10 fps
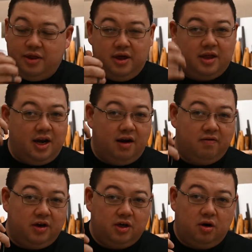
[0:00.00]
think that
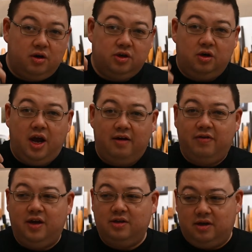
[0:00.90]
every guitarist should have
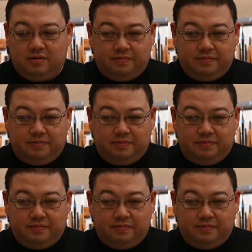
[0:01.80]
these, and